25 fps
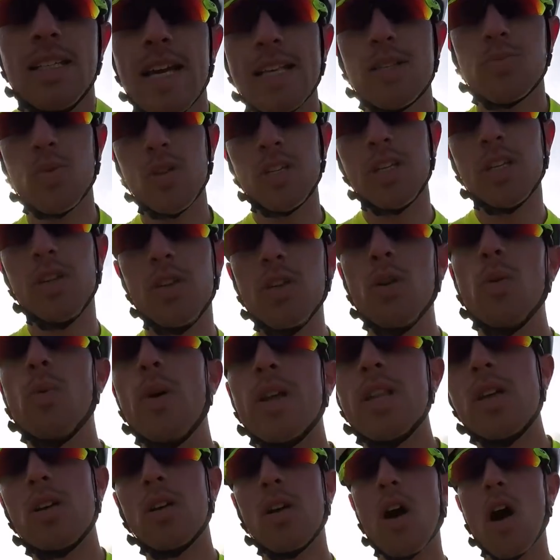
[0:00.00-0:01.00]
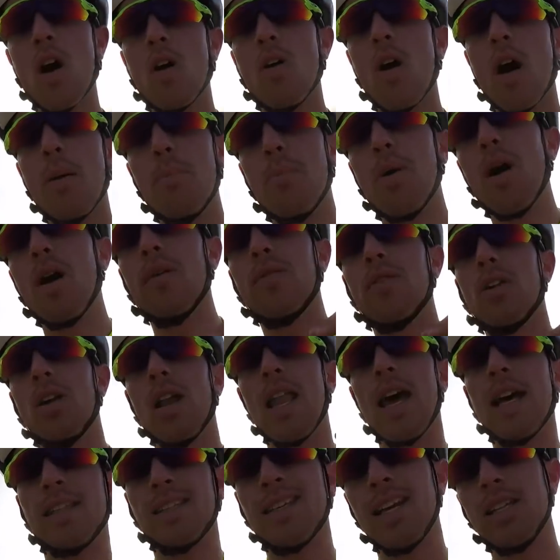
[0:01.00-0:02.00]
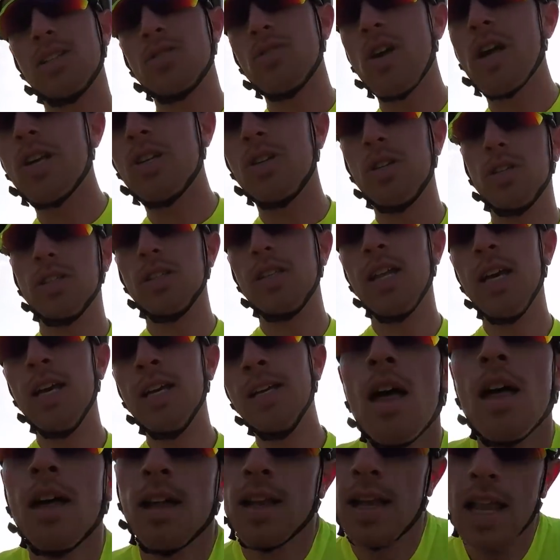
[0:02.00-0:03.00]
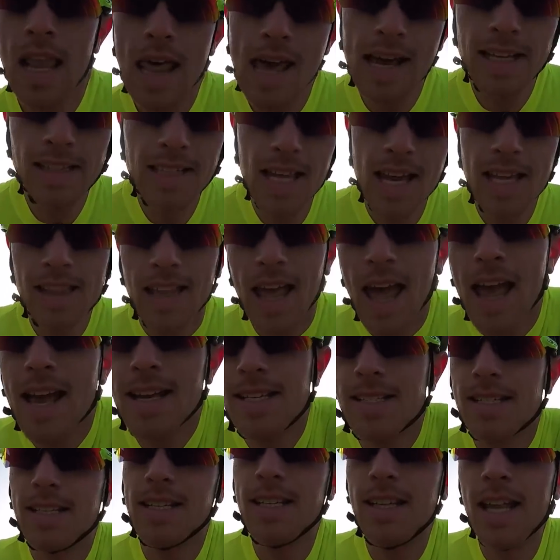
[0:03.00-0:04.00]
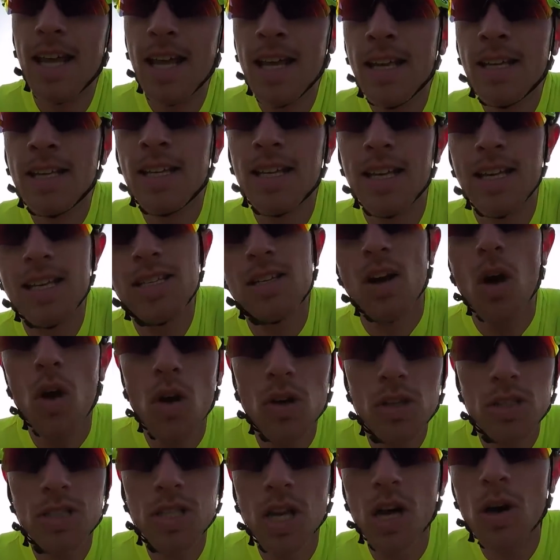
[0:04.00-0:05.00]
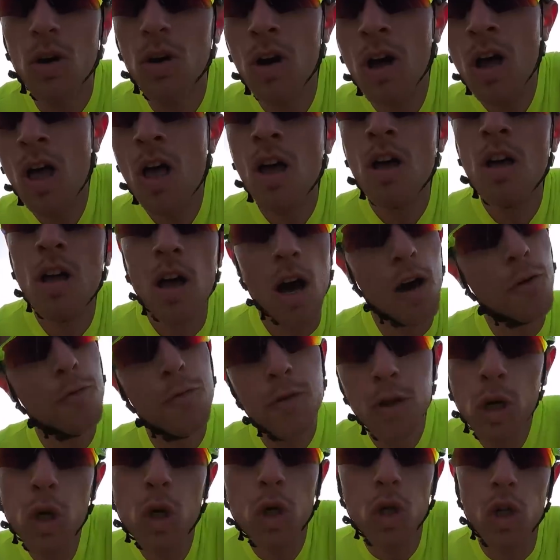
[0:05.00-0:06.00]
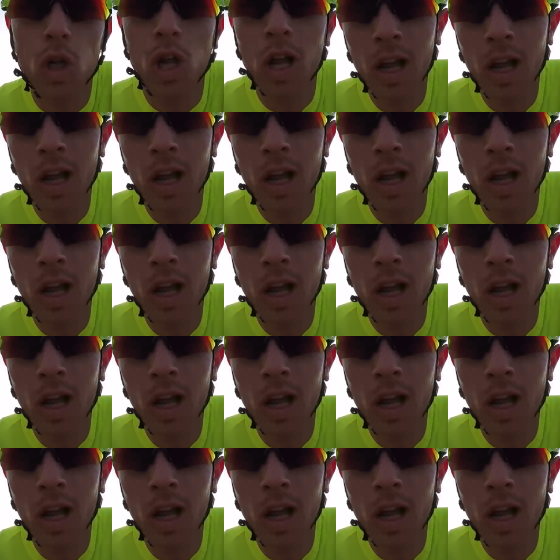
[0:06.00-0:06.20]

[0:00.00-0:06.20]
that's what you do when you go above your lactate threshold. Lactate acid is also a fuel.